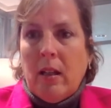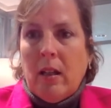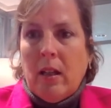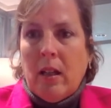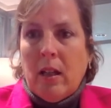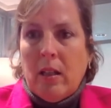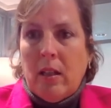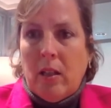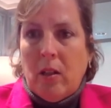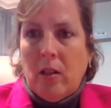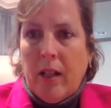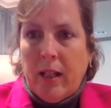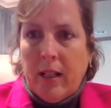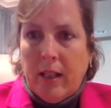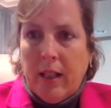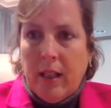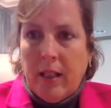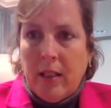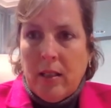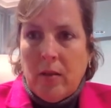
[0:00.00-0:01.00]
The
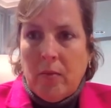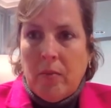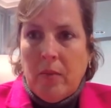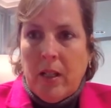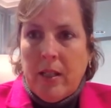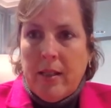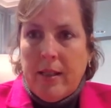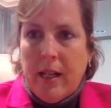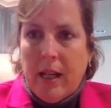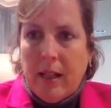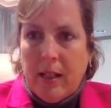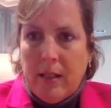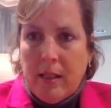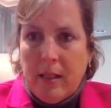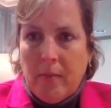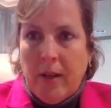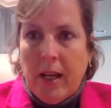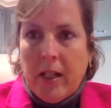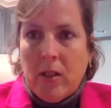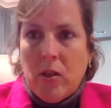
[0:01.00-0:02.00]
United Kingdom has taken
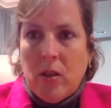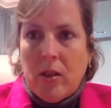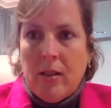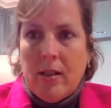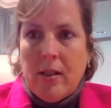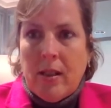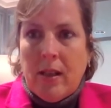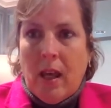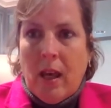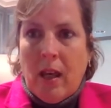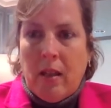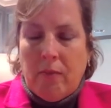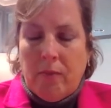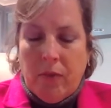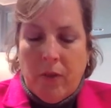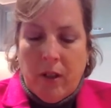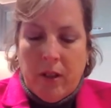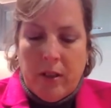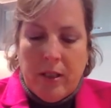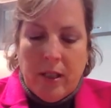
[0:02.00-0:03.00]
some actions in that
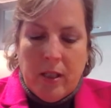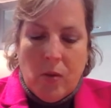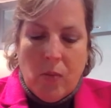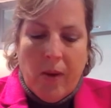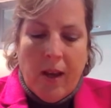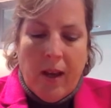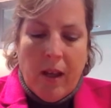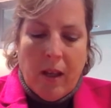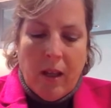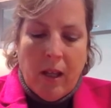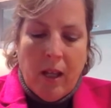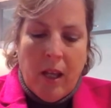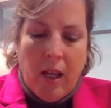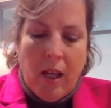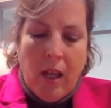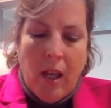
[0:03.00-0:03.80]
front as well.